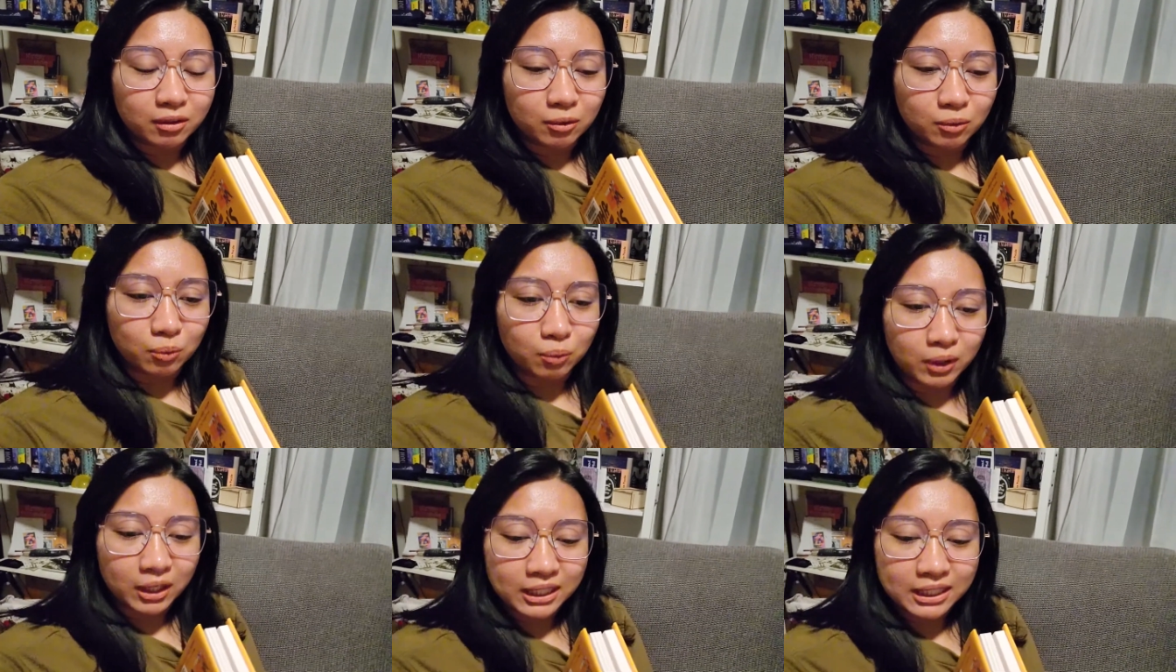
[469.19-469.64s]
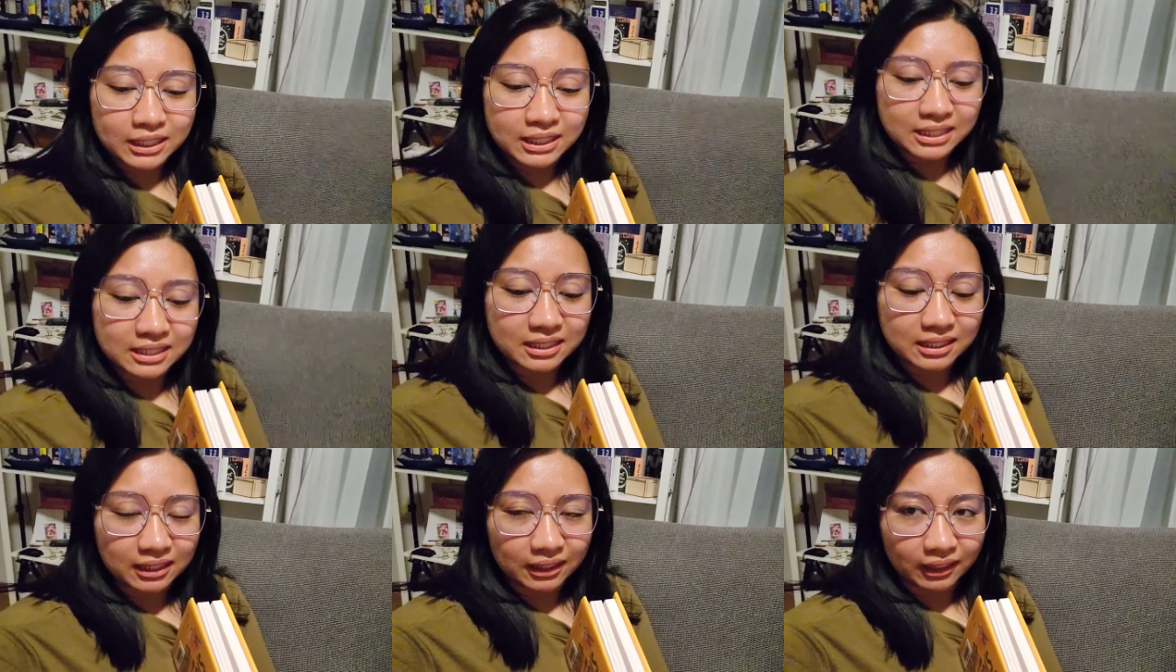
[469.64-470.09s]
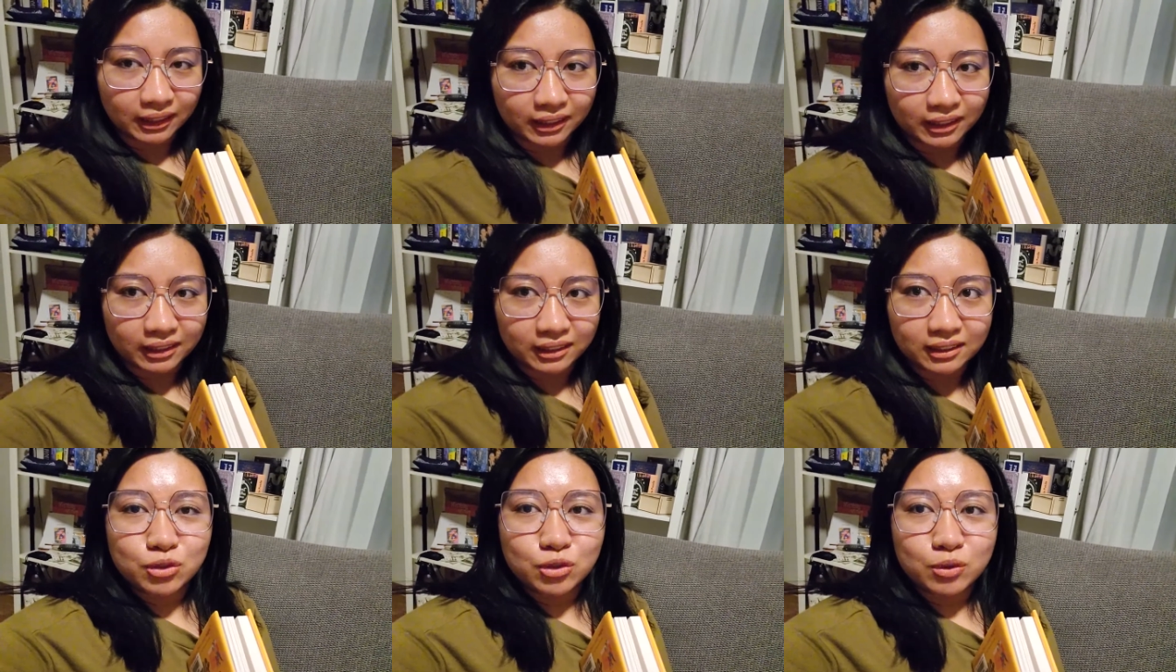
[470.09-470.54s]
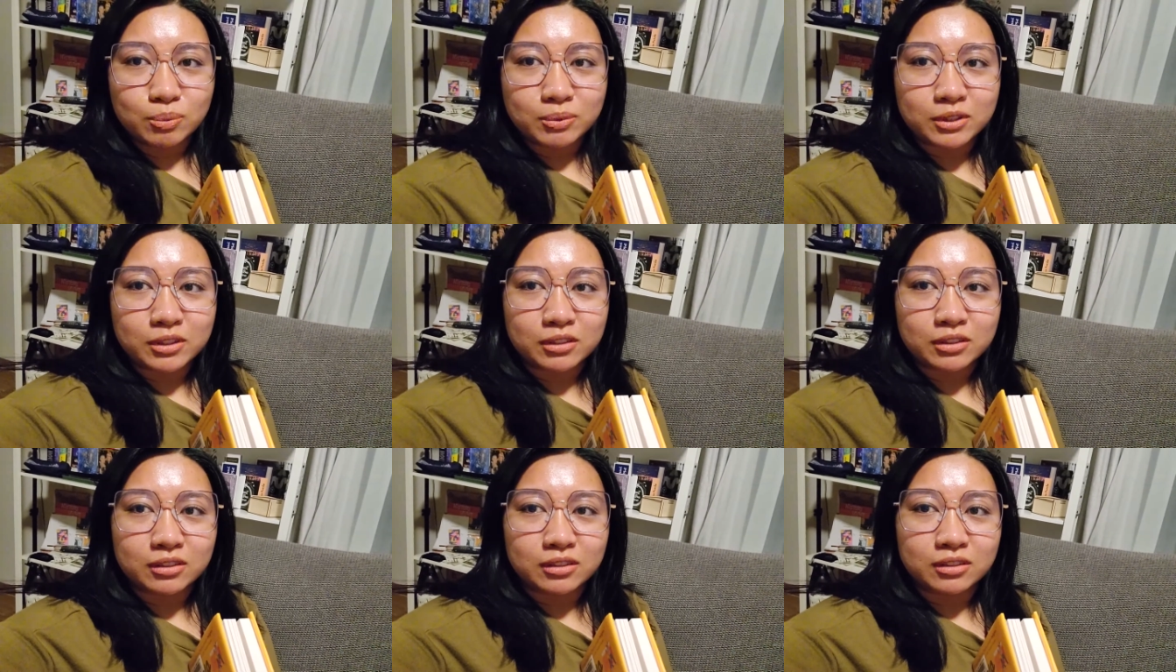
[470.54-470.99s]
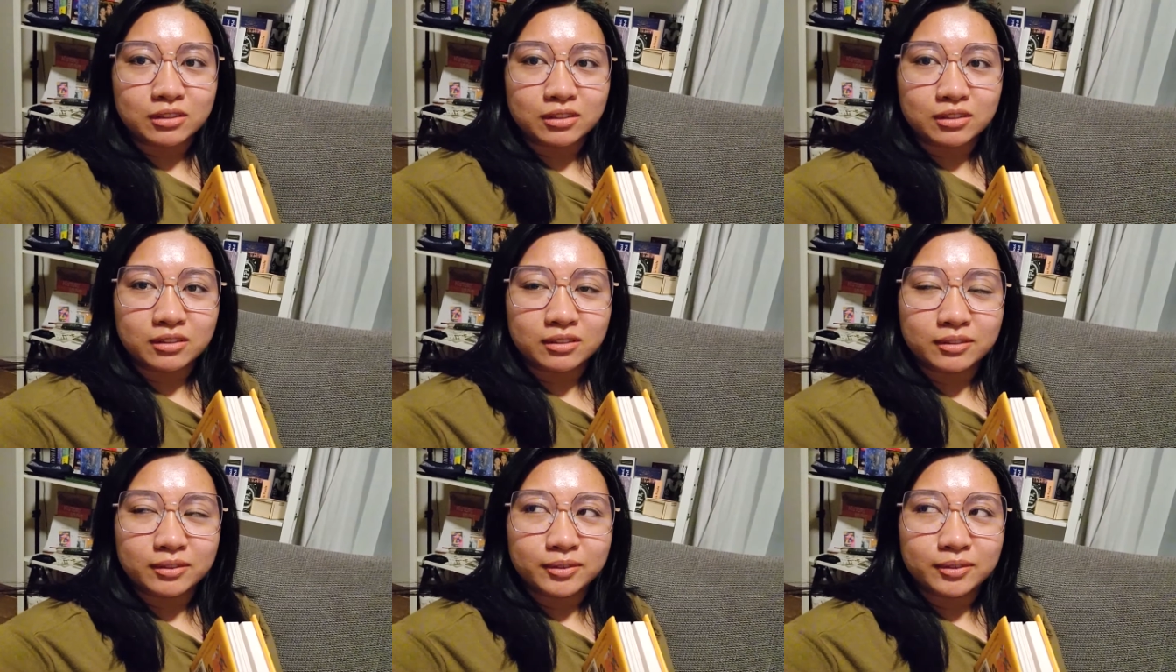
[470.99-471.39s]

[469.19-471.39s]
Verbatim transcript: one isn't like super